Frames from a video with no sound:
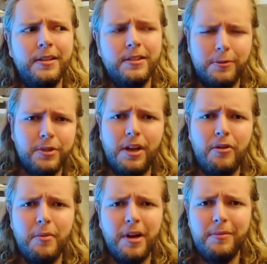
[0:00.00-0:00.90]
Someone's got to
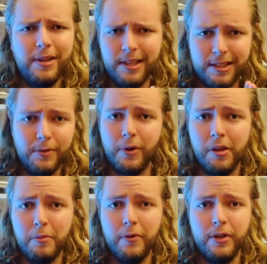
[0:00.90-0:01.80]
remind me. It's in one
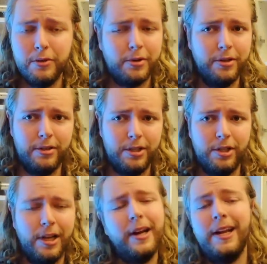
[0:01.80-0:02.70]
of the movies where there's
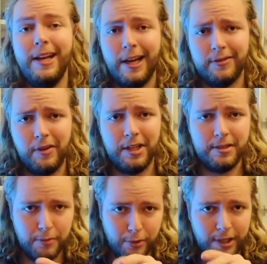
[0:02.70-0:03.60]
just like an inactive
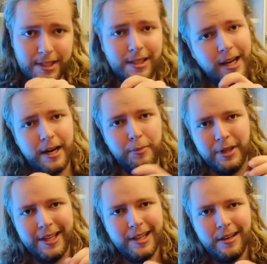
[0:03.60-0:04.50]
lightsaber and it's kind of
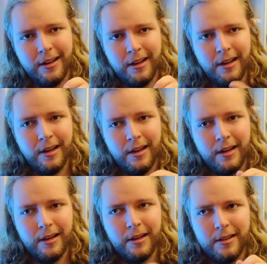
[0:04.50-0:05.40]
blinking.
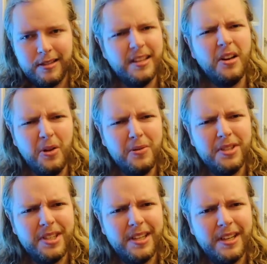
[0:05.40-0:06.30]
Isn't it
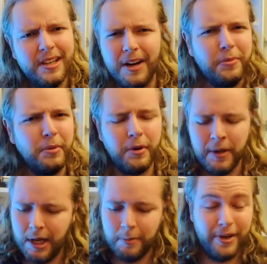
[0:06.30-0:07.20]
Luke's? I don't remember.
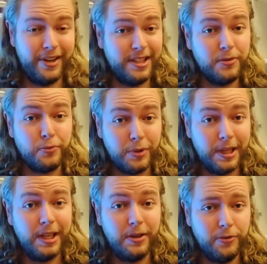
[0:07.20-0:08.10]
But it's a
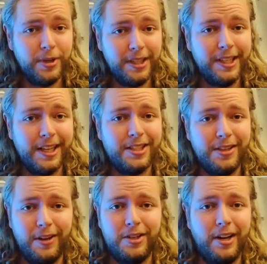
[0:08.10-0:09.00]
really nice
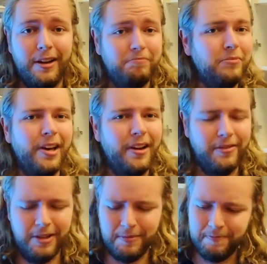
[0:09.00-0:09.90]
touch. I
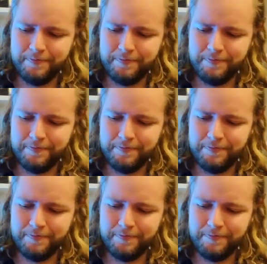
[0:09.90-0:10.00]
love it.